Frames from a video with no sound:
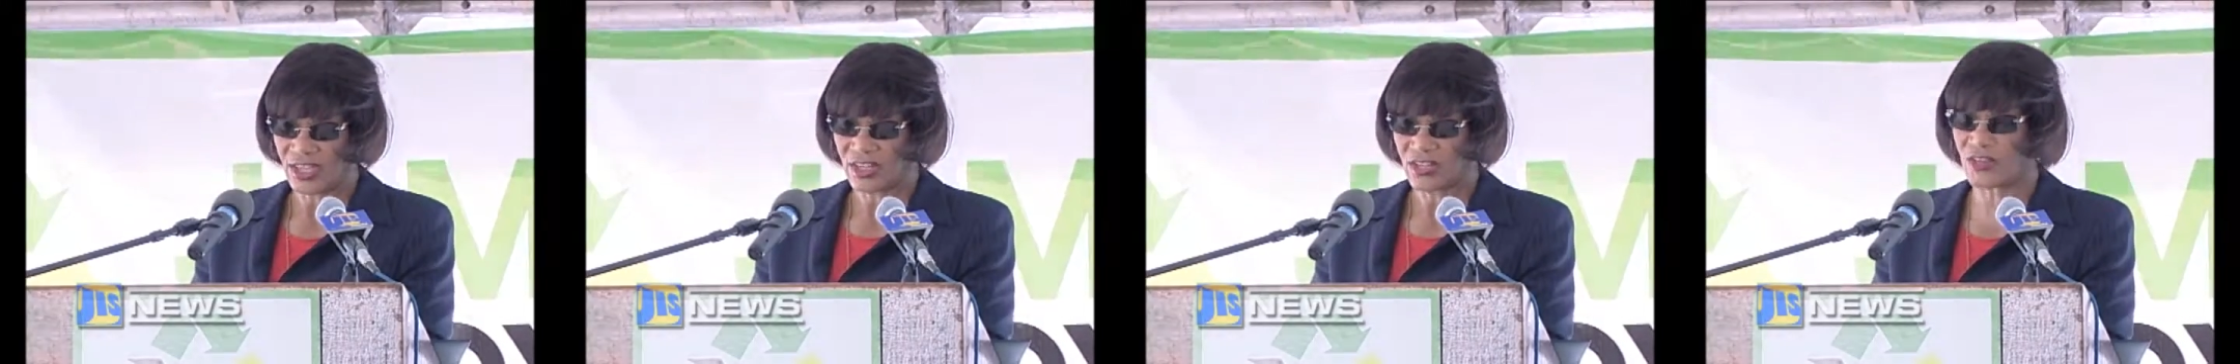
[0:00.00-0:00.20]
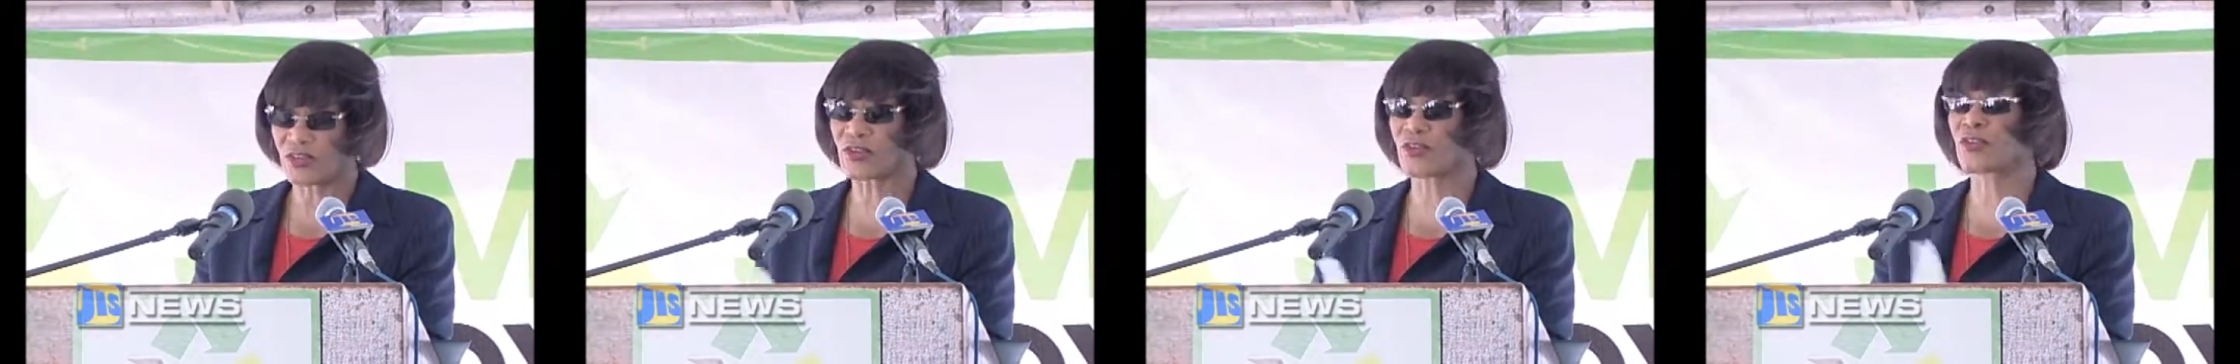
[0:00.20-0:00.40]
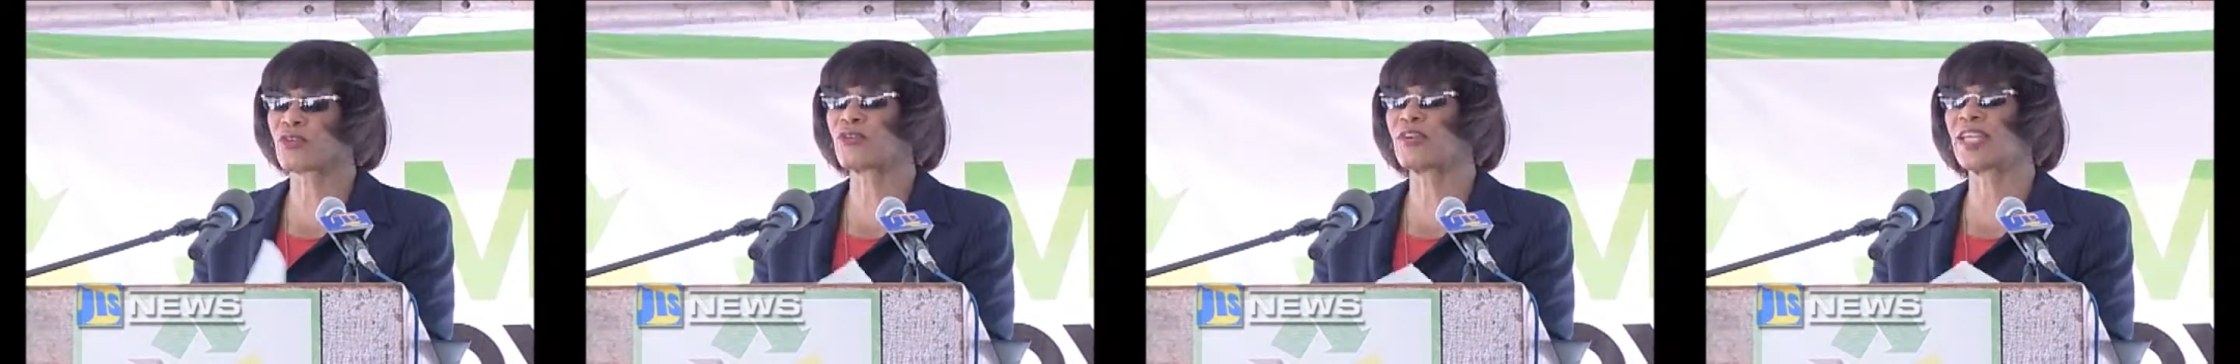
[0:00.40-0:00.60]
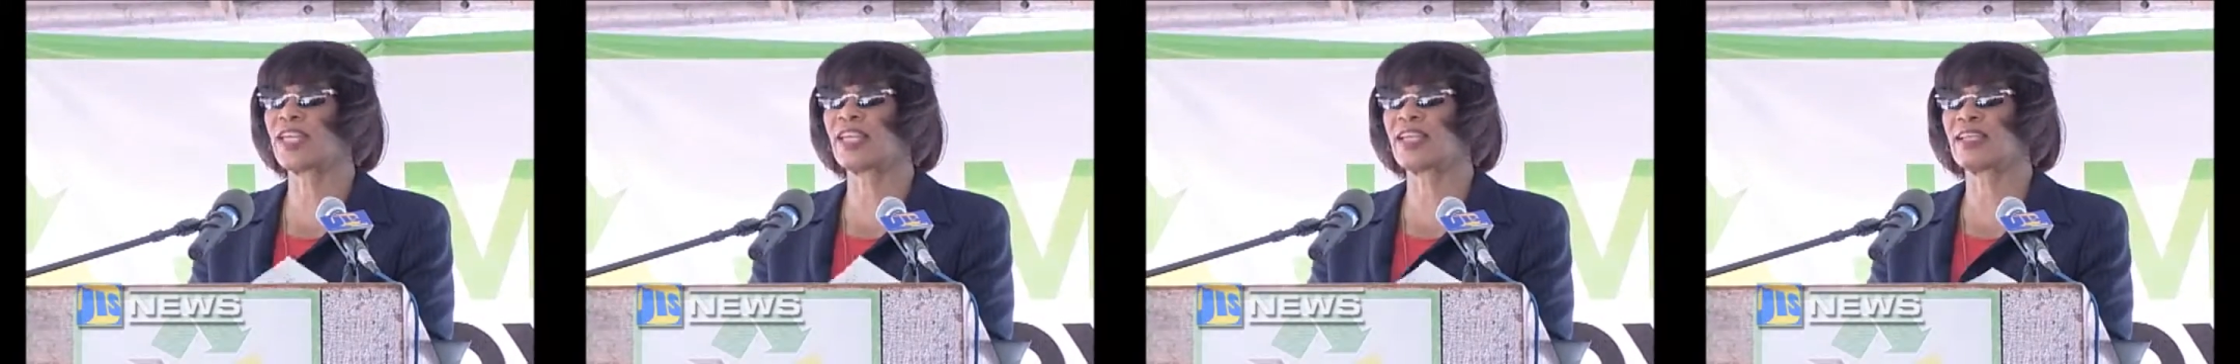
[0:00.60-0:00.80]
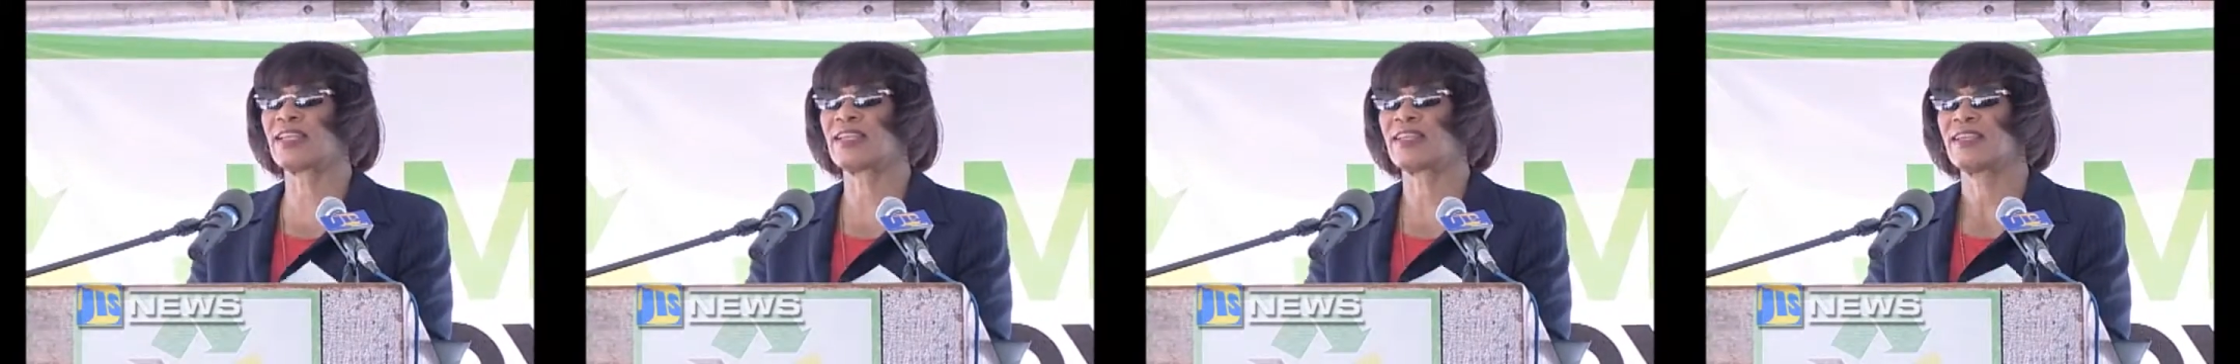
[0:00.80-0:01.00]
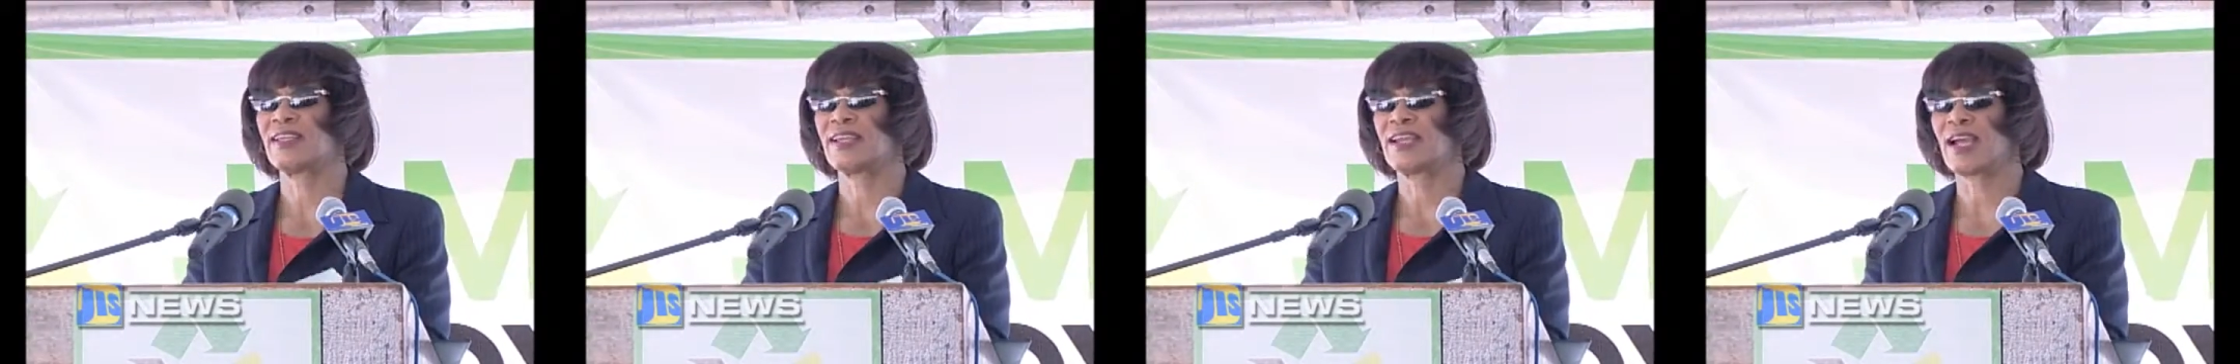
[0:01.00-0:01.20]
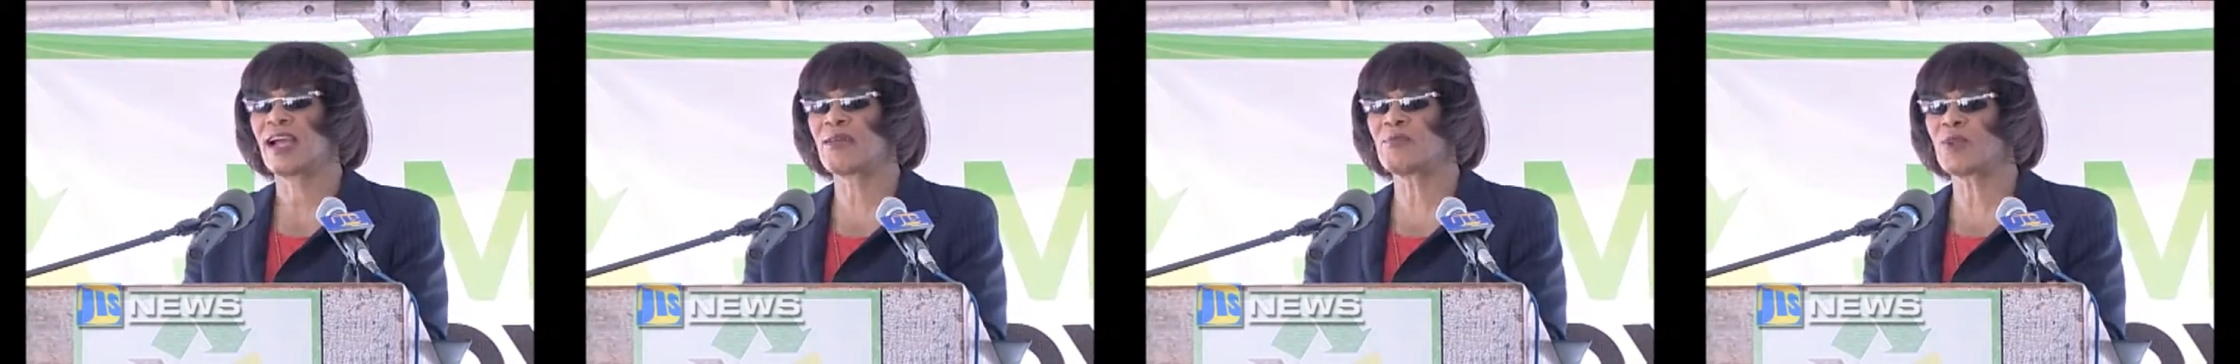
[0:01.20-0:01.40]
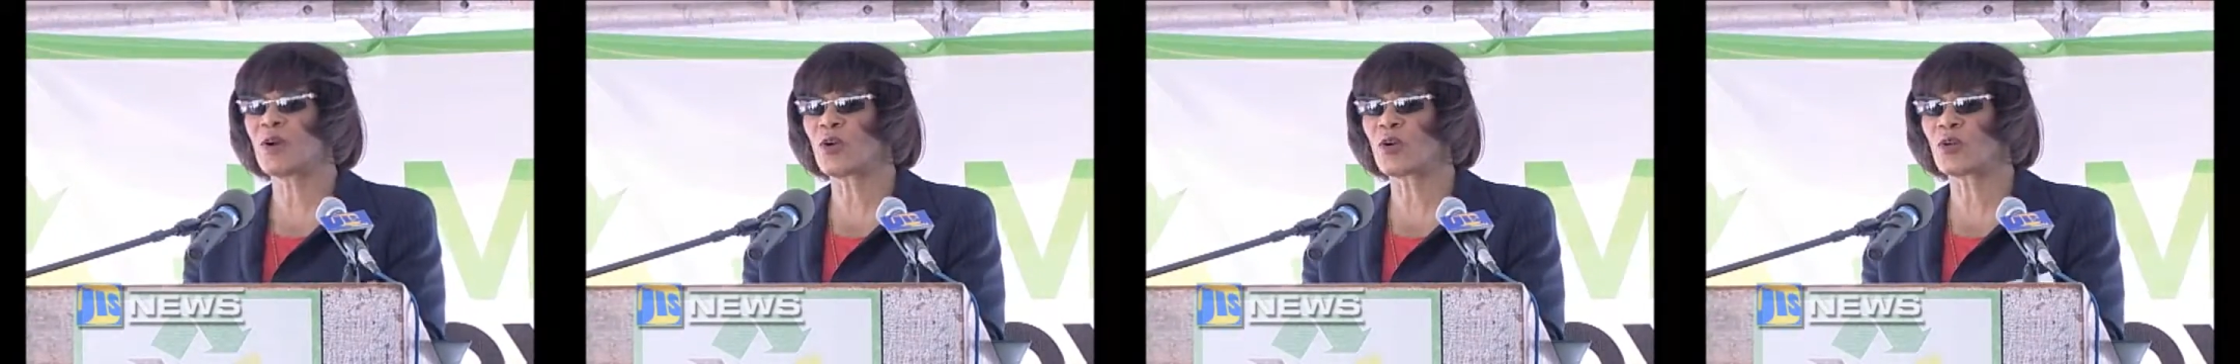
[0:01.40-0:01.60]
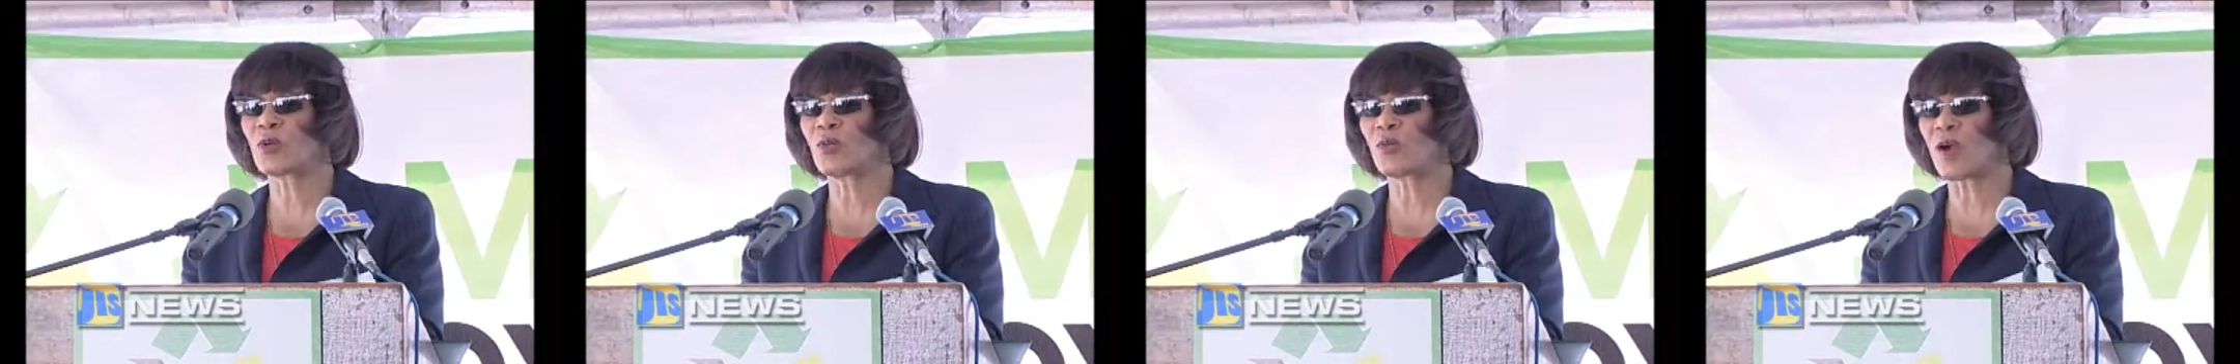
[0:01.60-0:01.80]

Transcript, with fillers: to create about